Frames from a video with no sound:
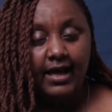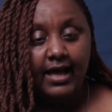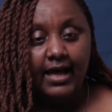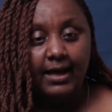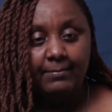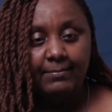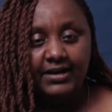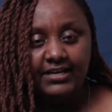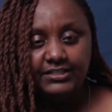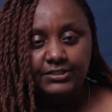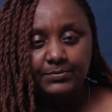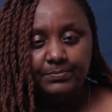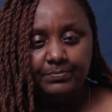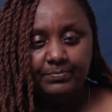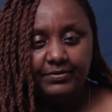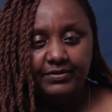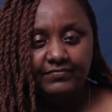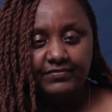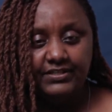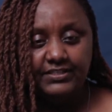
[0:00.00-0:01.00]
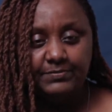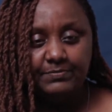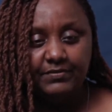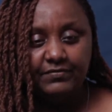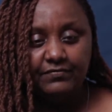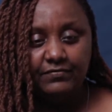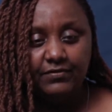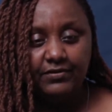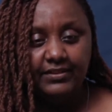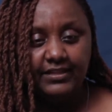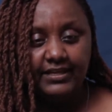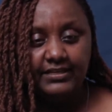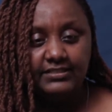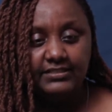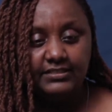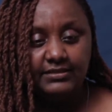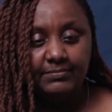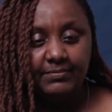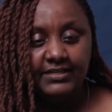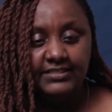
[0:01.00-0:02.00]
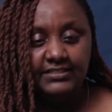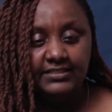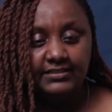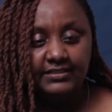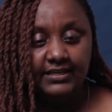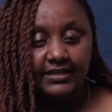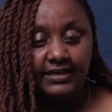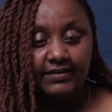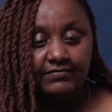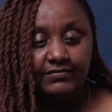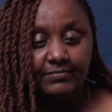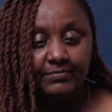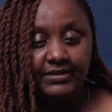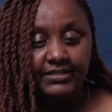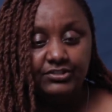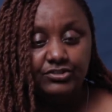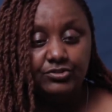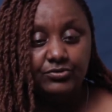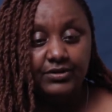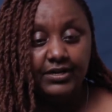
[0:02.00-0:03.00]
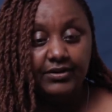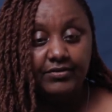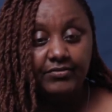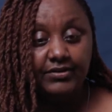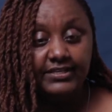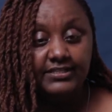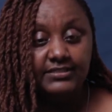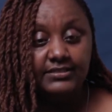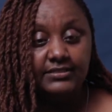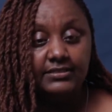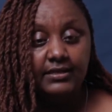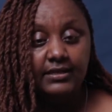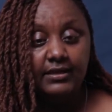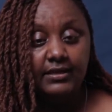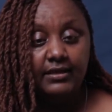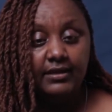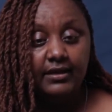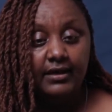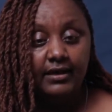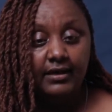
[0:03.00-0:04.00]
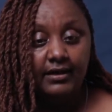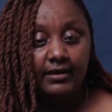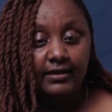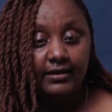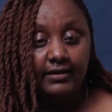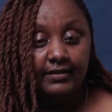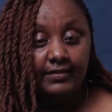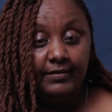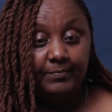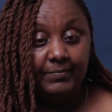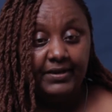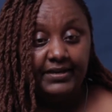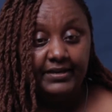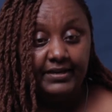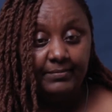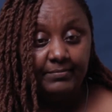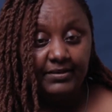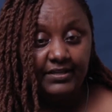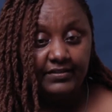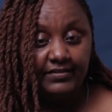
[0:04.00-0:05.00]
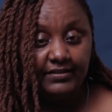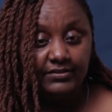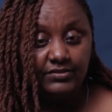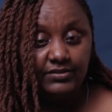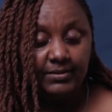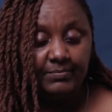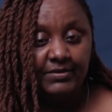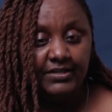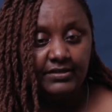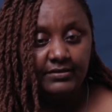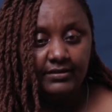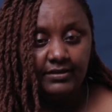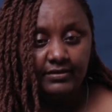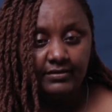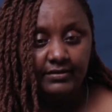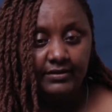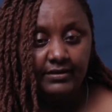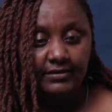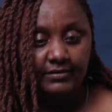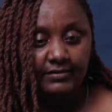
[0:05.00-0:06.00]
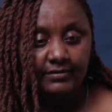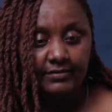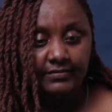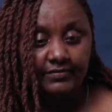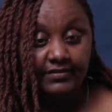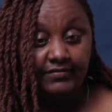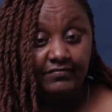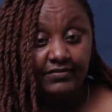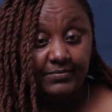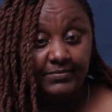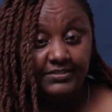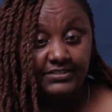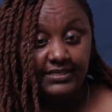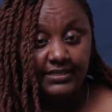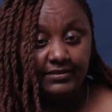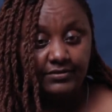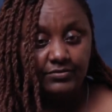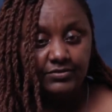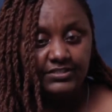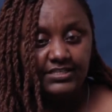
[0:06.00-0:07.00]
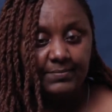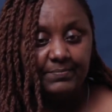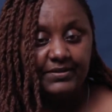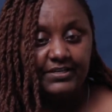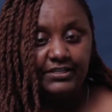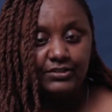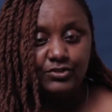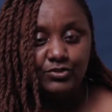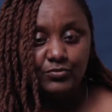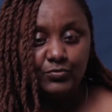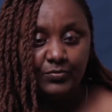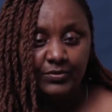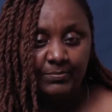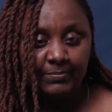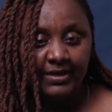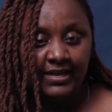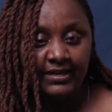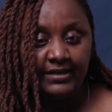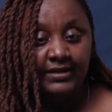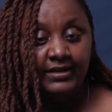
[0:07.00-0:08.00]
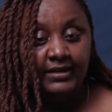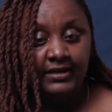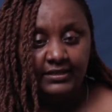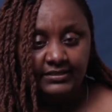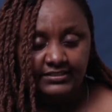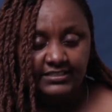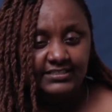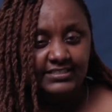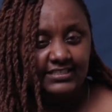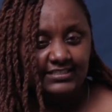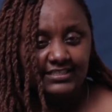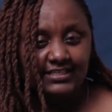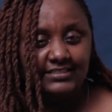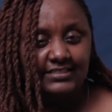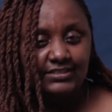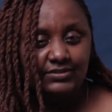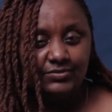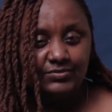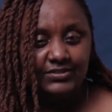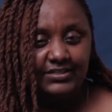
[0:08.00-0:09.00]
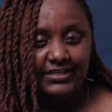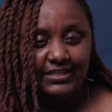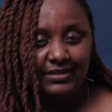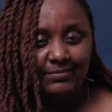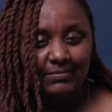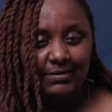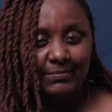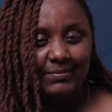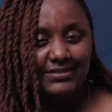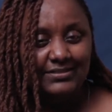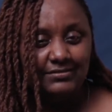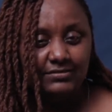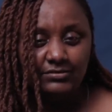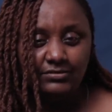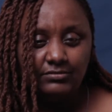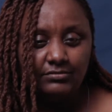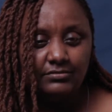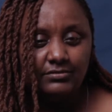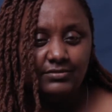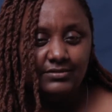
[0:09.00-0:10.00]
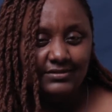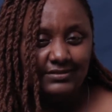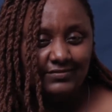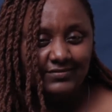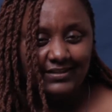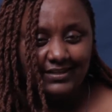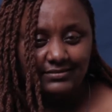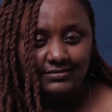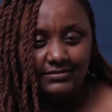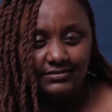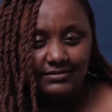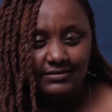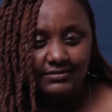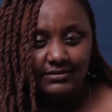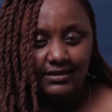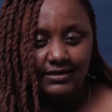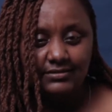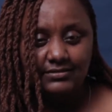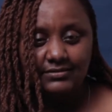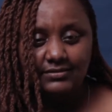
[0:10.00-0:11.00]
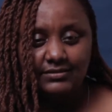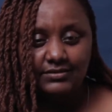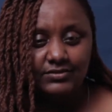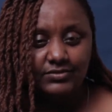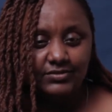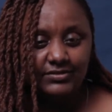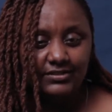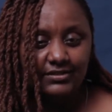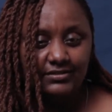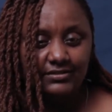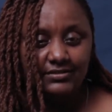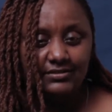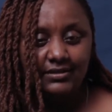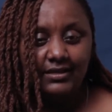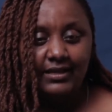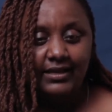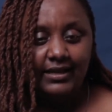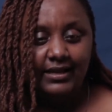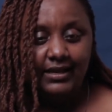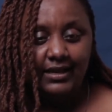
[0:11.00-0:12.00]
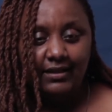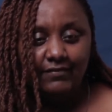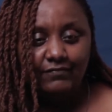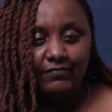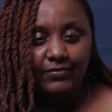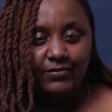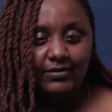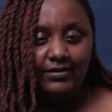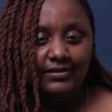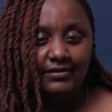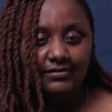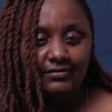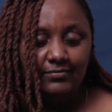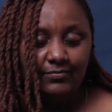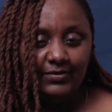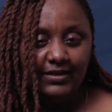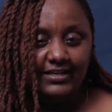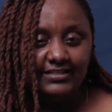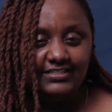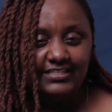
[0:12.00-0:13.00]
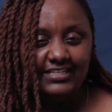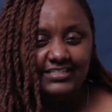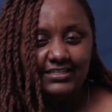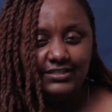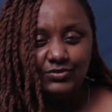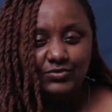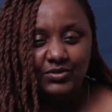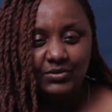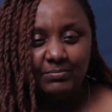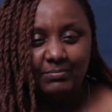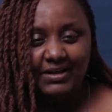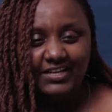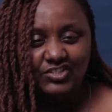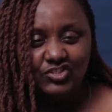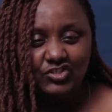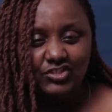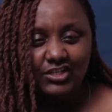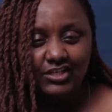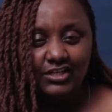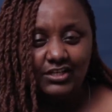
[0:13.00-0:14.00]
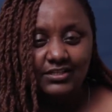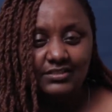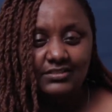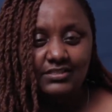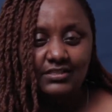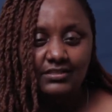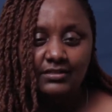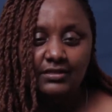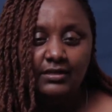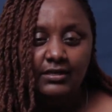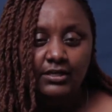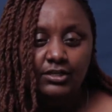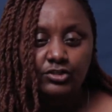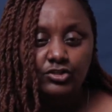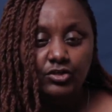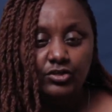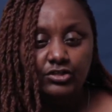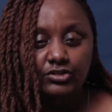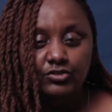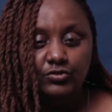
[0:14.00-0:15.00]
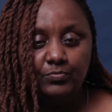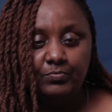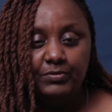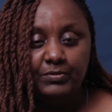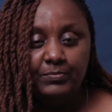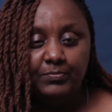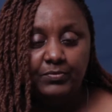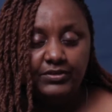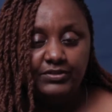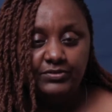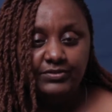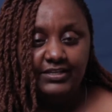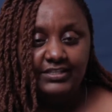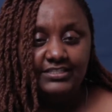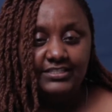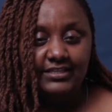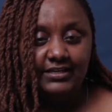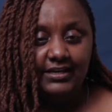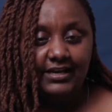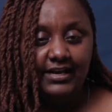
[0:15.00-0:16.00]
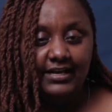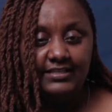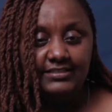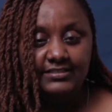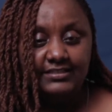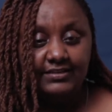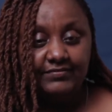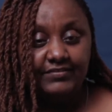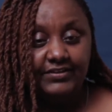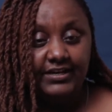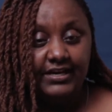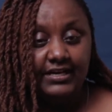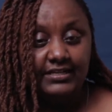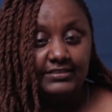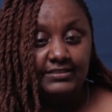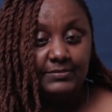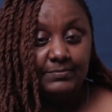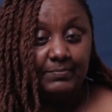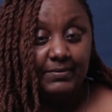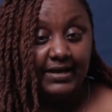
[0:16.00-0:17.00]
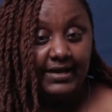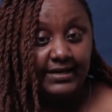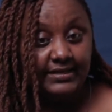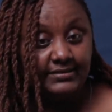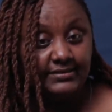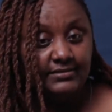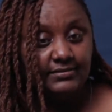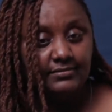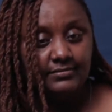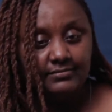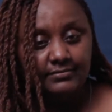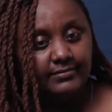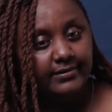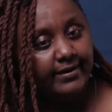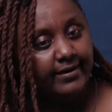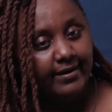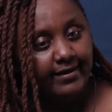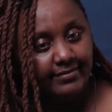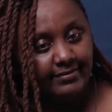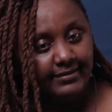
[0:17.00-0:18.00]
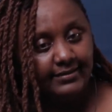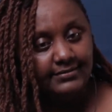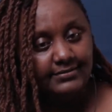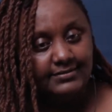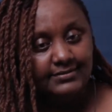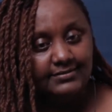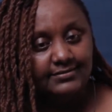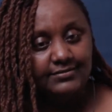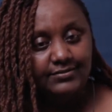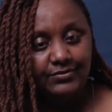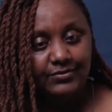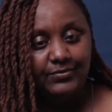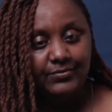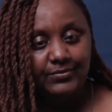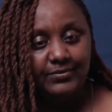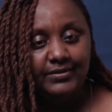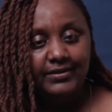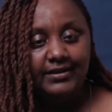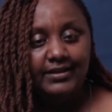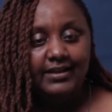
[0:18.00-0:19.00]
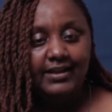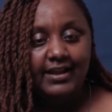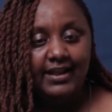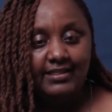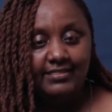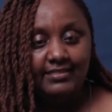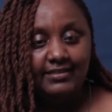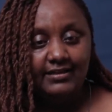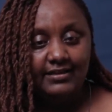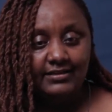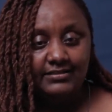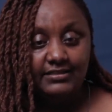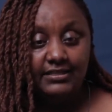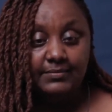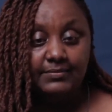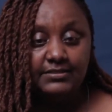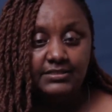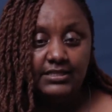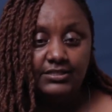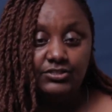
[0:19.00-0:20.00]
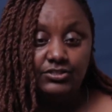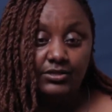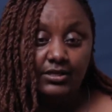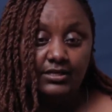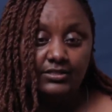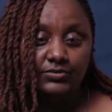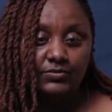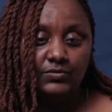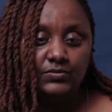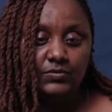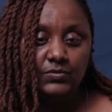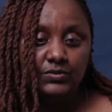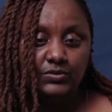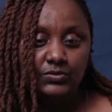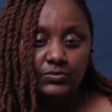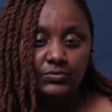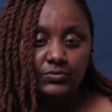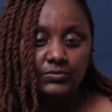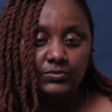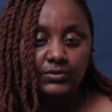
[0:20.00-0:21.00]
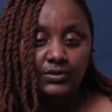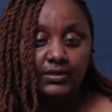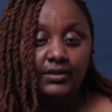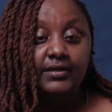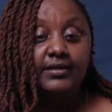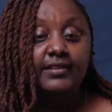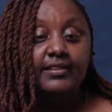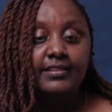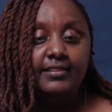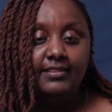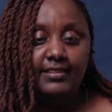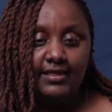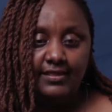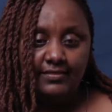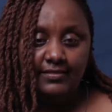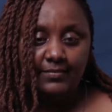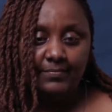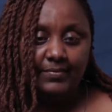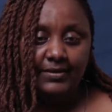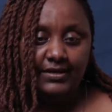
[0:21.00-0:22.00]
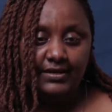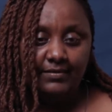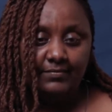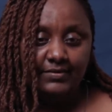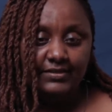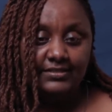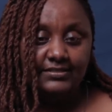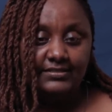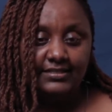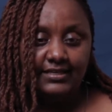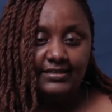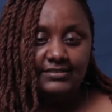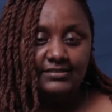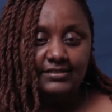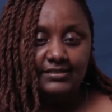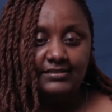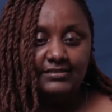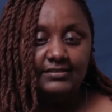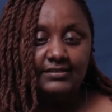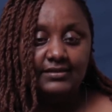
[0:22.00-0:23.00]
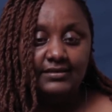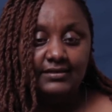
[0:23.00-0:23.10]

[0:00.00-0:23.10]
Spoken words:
a march previous before that, demanding the government should address the pandemic that, I mean, the femicide that was happening to women, just as us as Usikimye, but, you know, it was not that serious. Things were just level. We had started doing marches and talking to people, educating girls, giving girls pads. Nothing's, you know, nothing as substantial as what we do. Then the pandemic started.